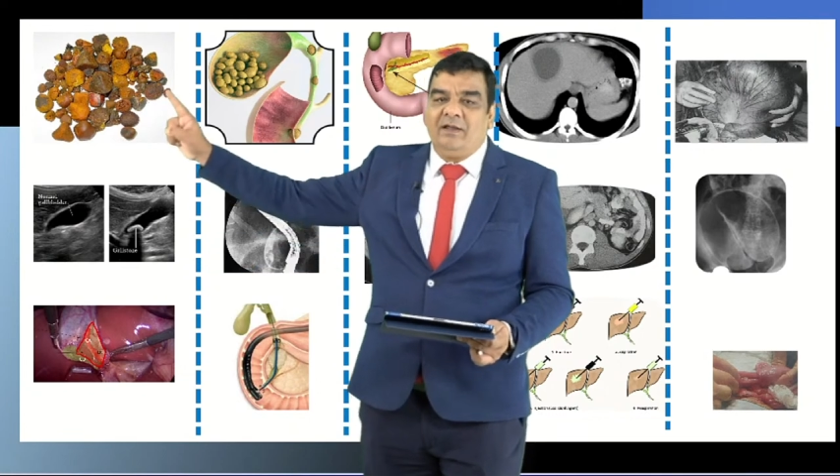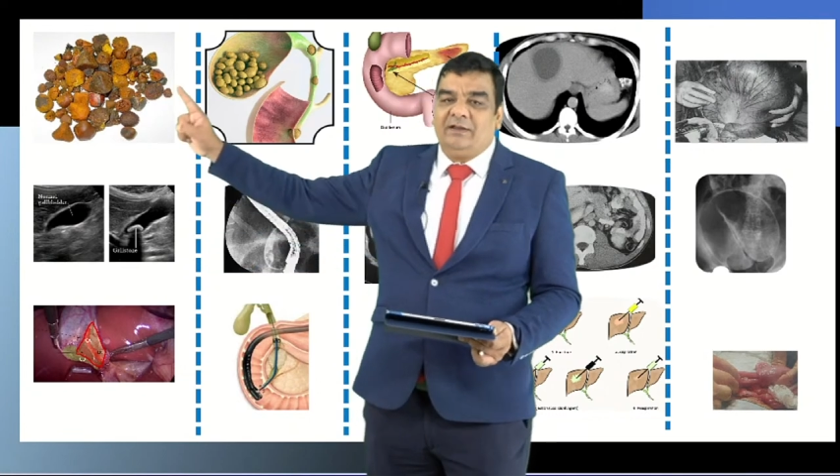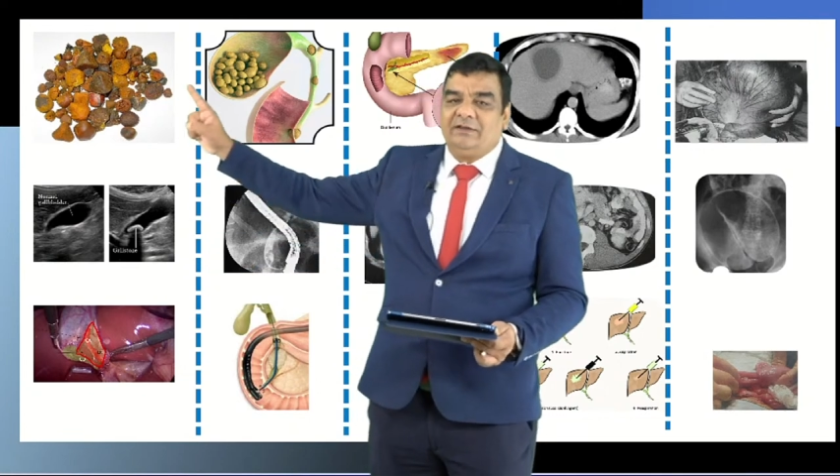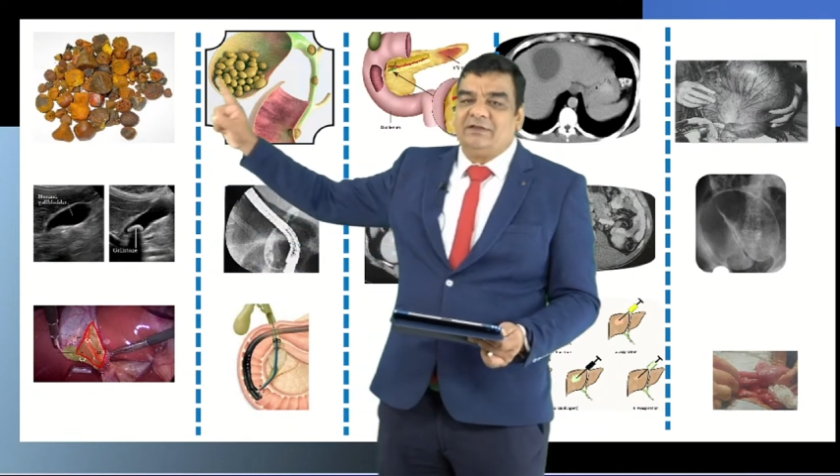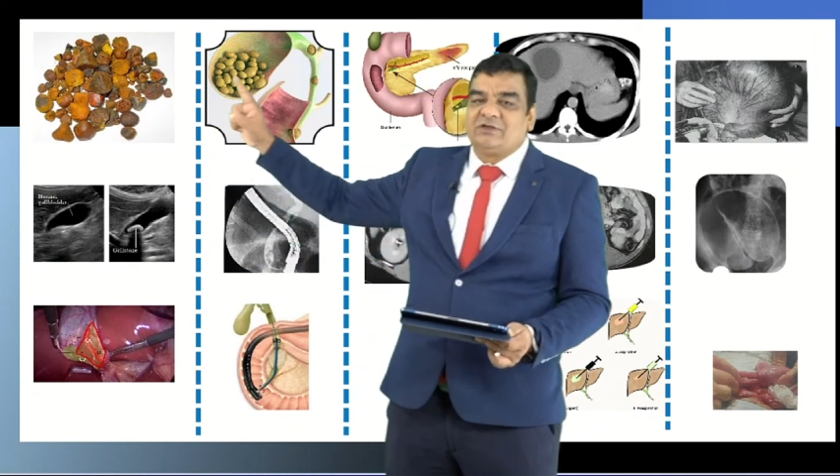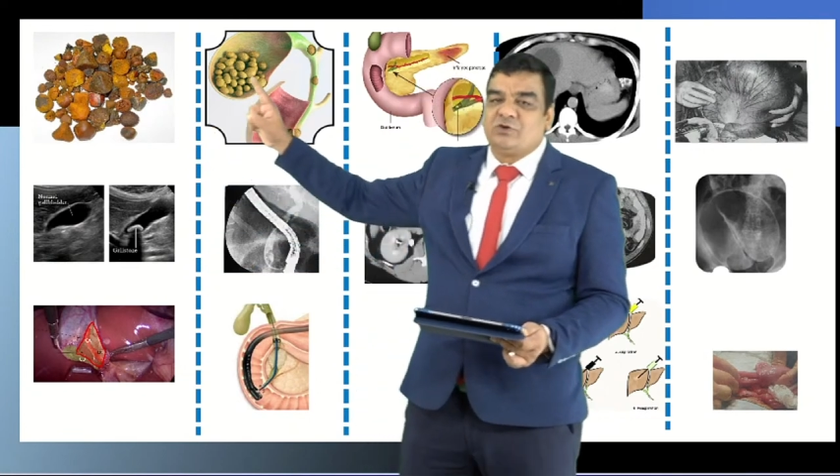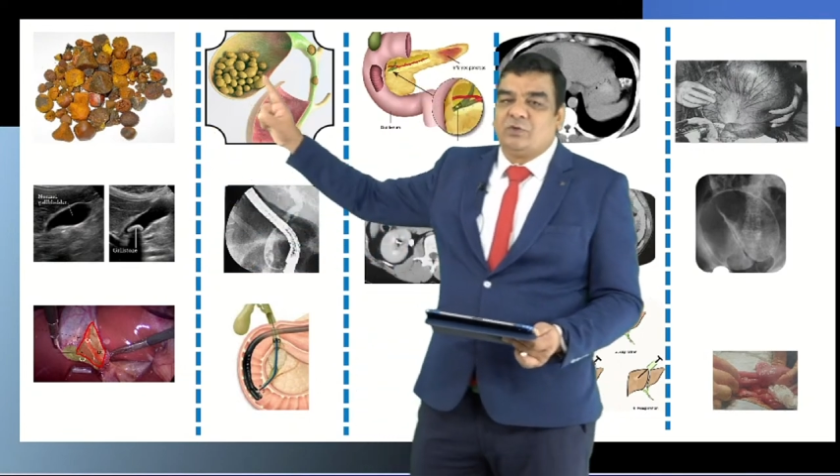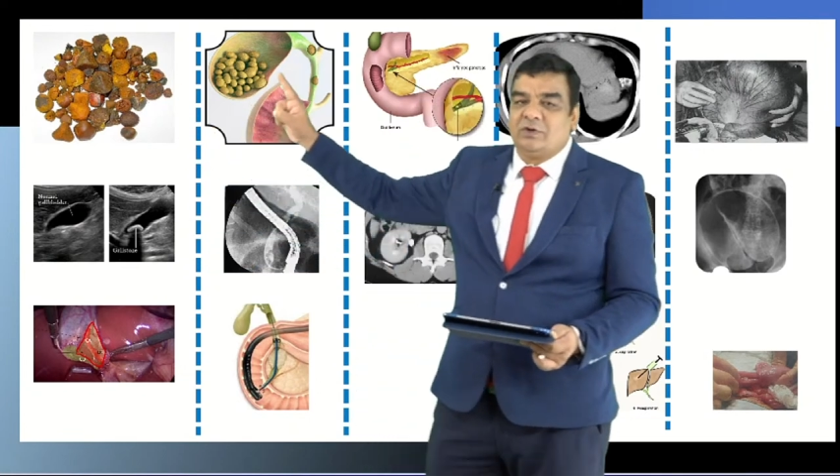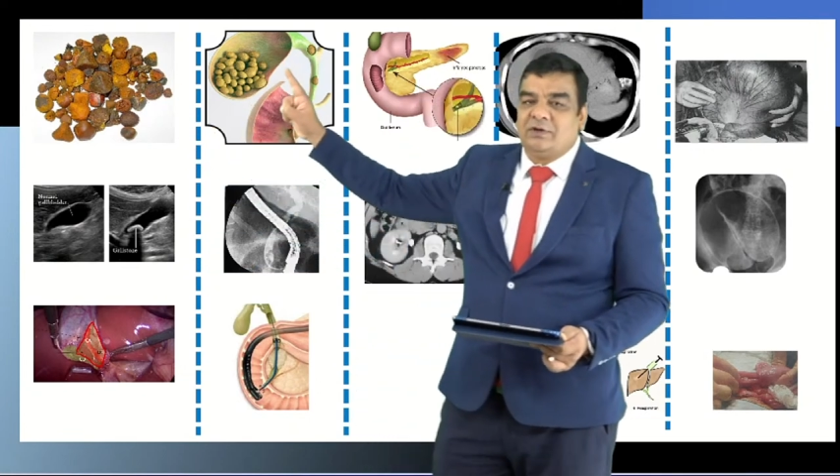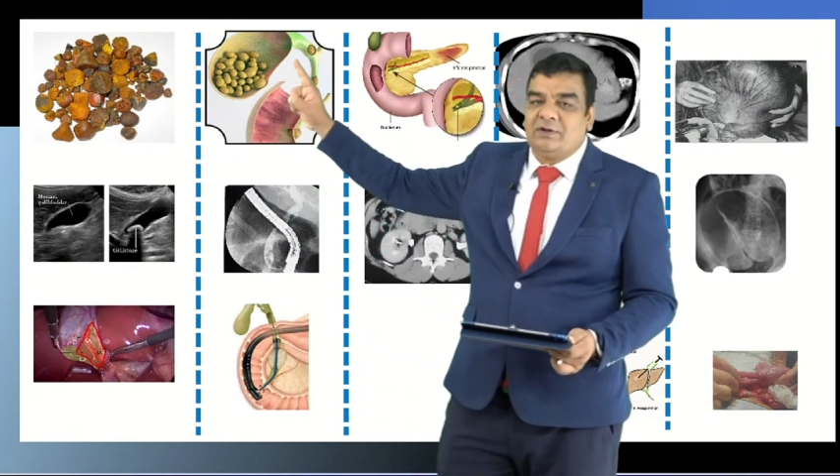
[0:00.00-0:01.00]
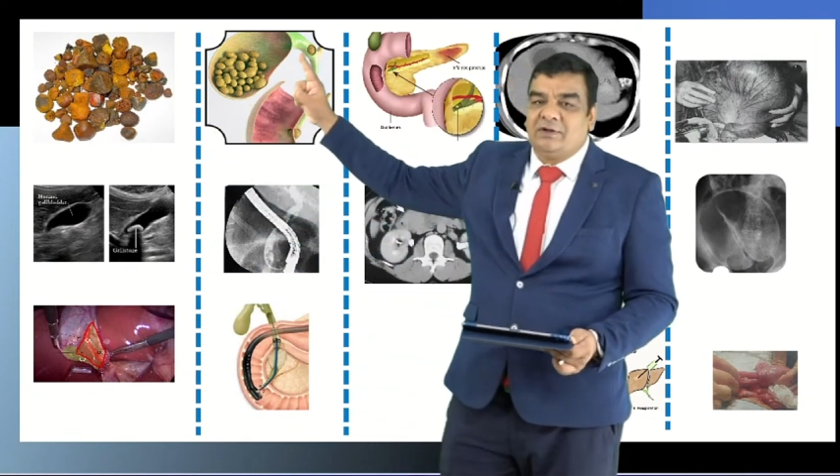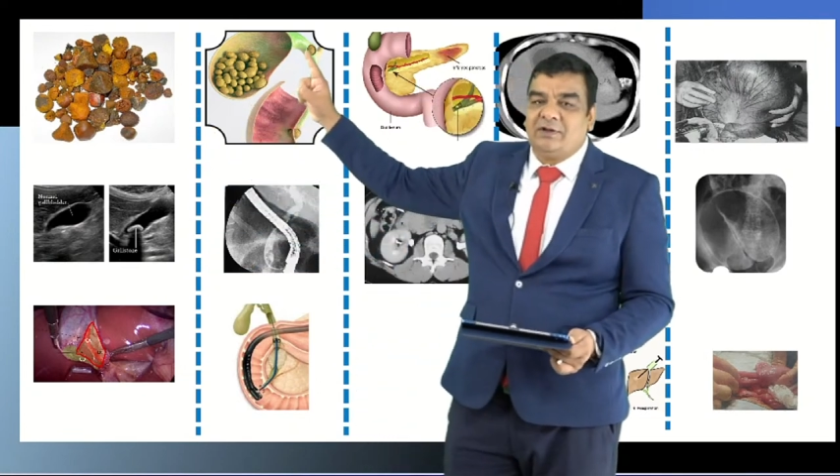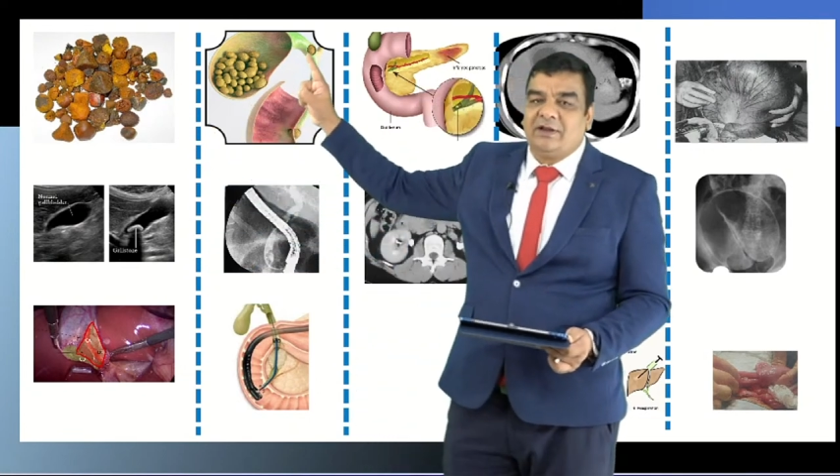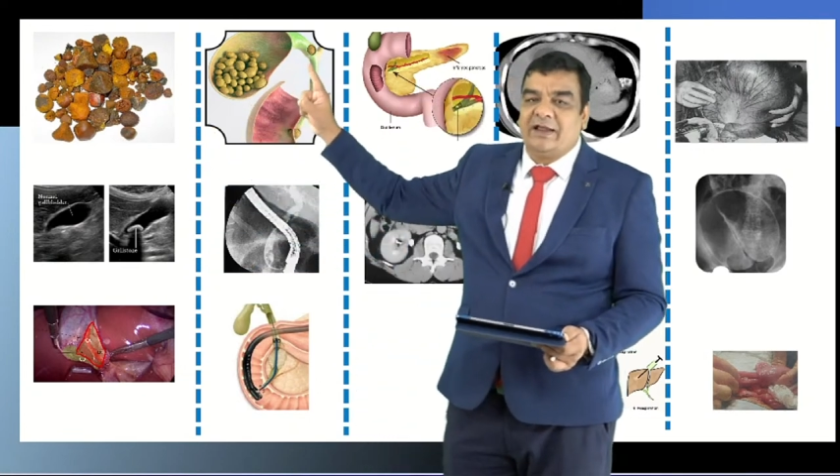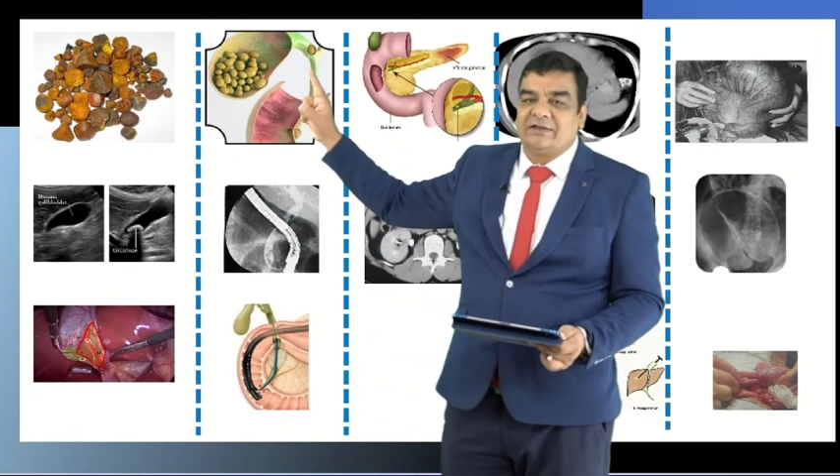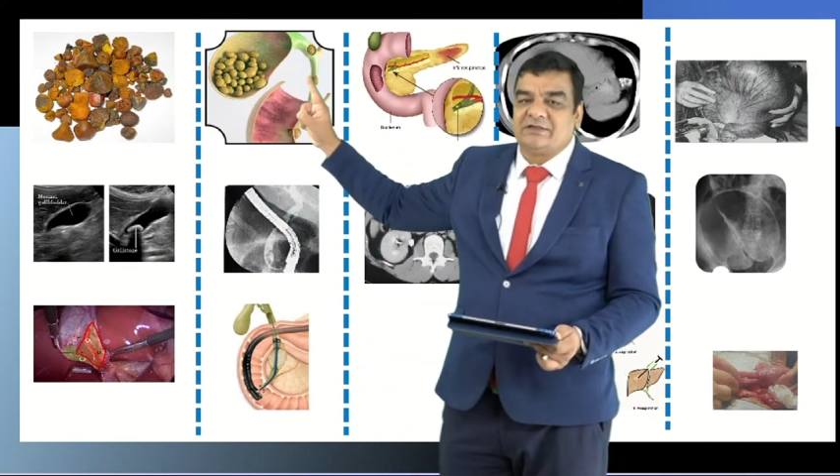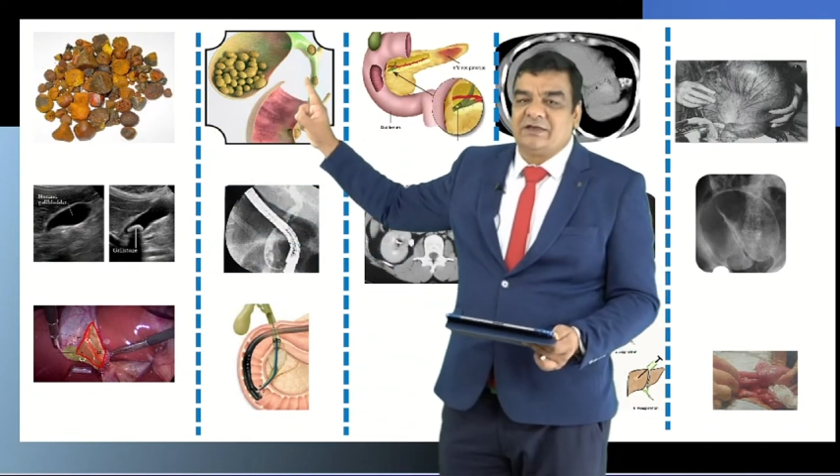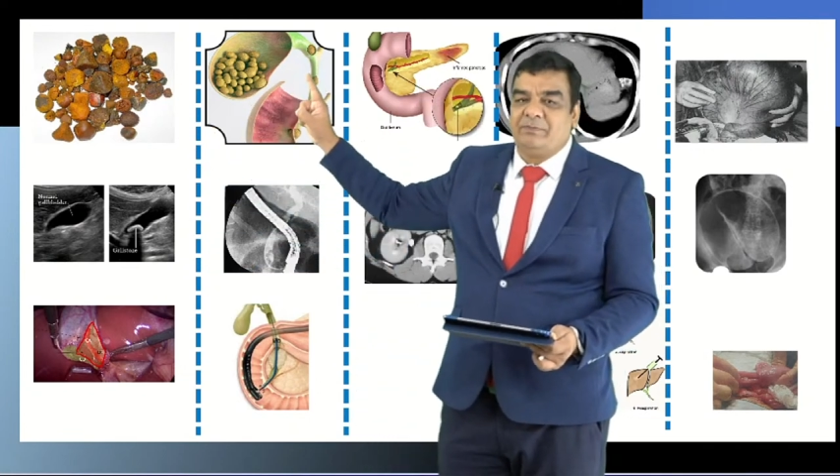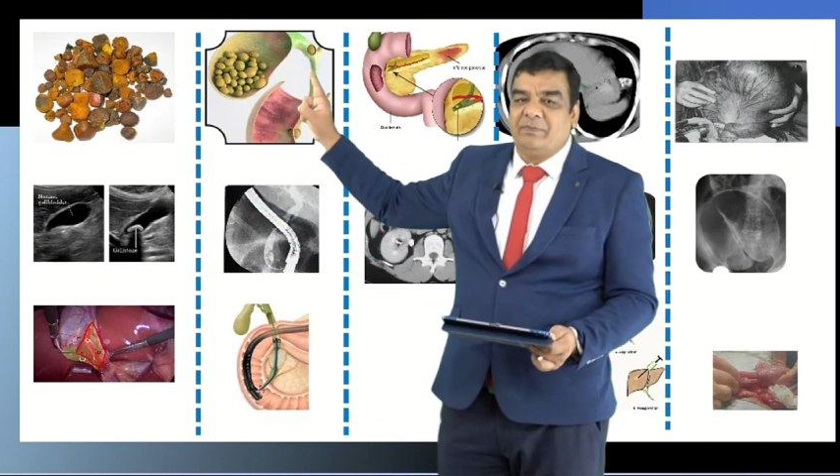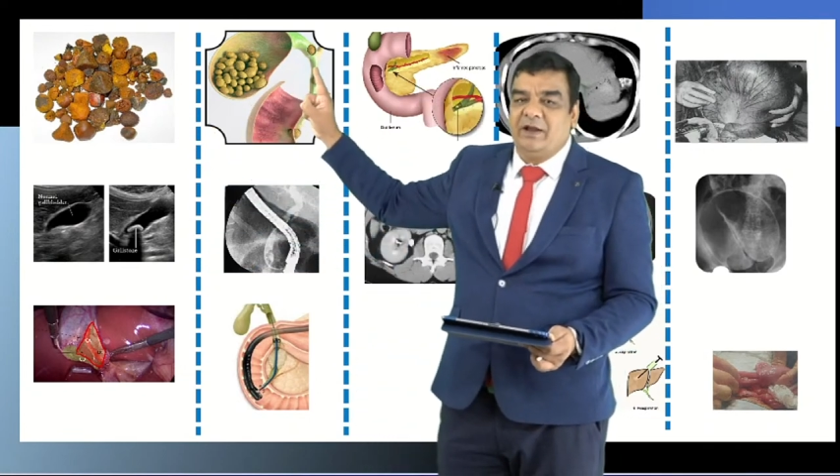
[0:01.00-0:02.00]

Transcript: This stone can slip